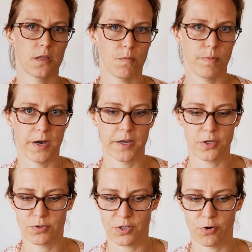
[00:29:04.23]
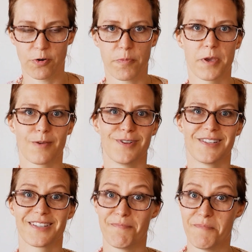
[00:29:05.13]
by using earth
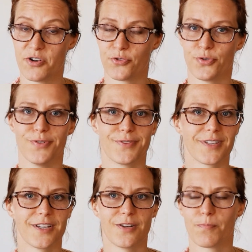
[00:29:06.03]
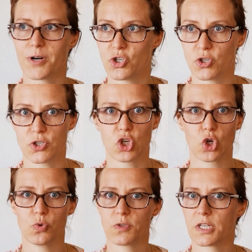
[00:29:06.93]
pigments and minerals and precious
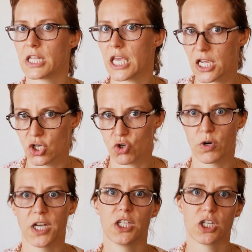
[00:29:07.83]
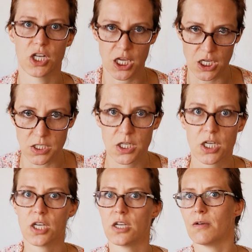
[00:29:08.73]
stones, and they hand grind it and hand
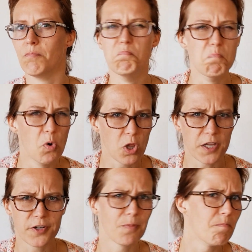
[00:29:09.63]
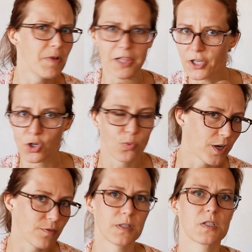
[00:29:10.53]
mull it or mill it or
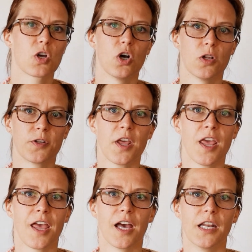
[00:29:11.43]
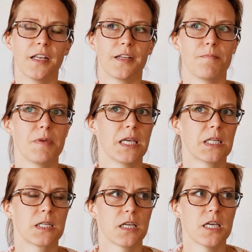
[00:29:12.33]
whatever it's called. And they're
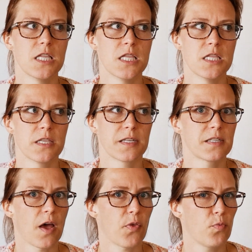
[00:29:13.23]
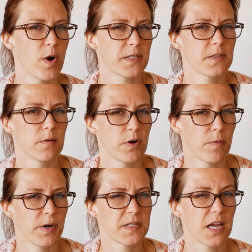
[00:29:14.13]
made in the Southwest somewhere. I
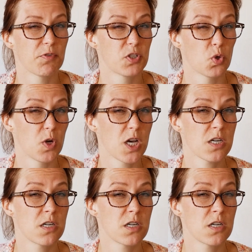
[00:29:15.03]
want to say Arizona,